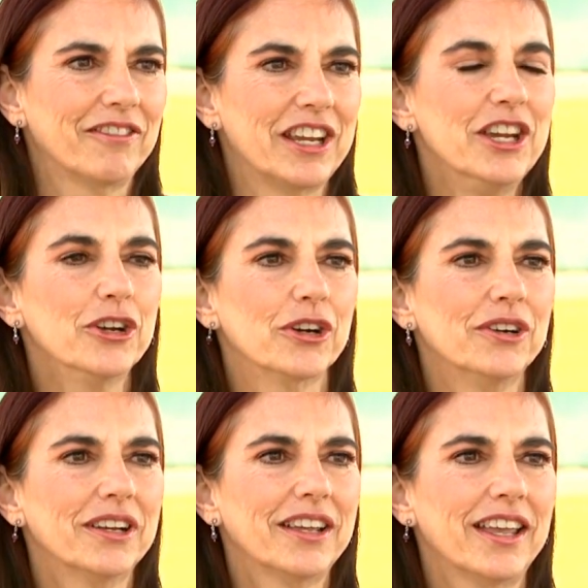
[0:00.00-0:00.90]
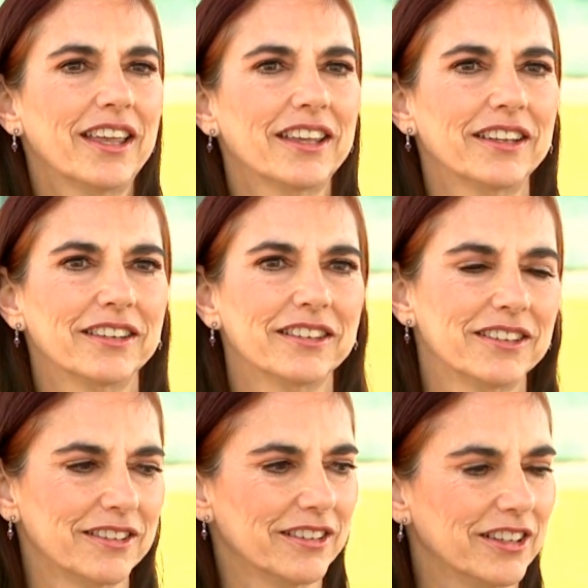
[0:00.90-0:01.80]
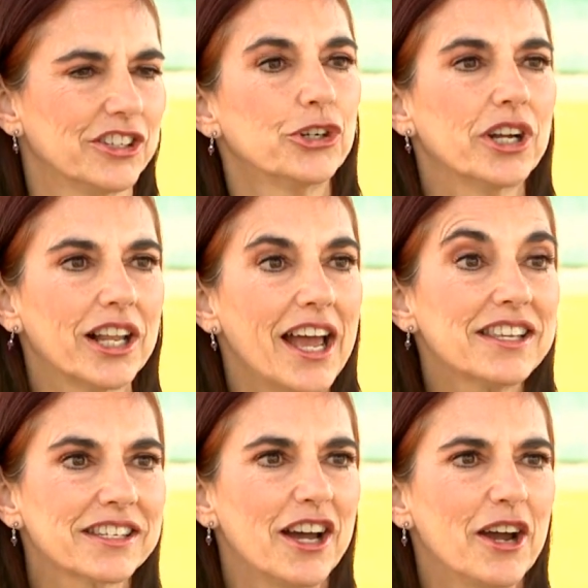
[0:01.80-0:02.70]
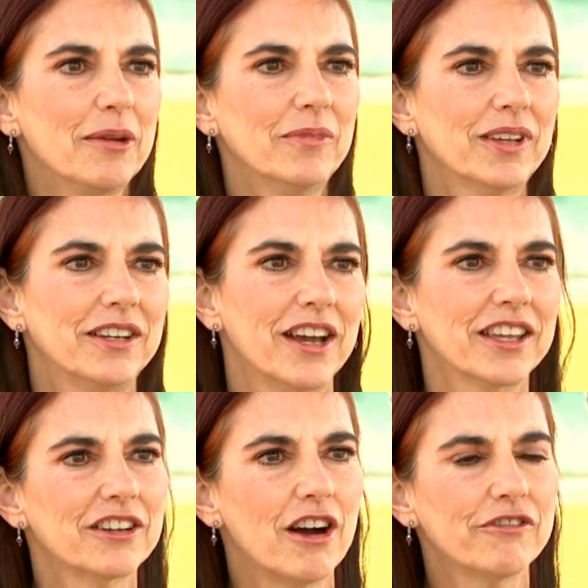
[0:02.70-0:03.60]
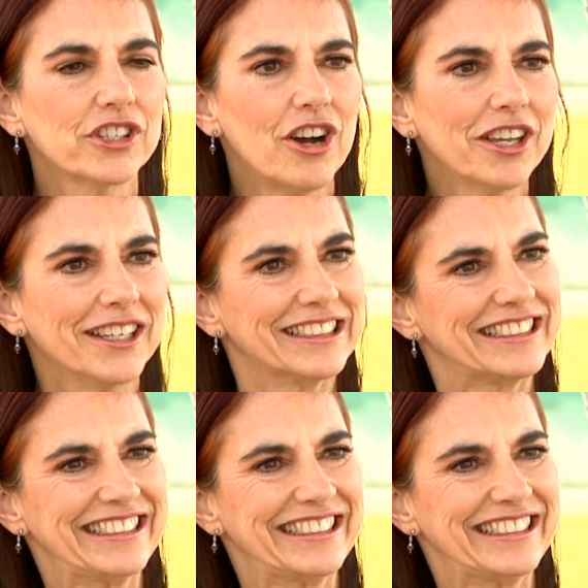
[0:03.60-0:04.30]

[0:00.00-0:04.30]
here and during class time and not get caught for talking.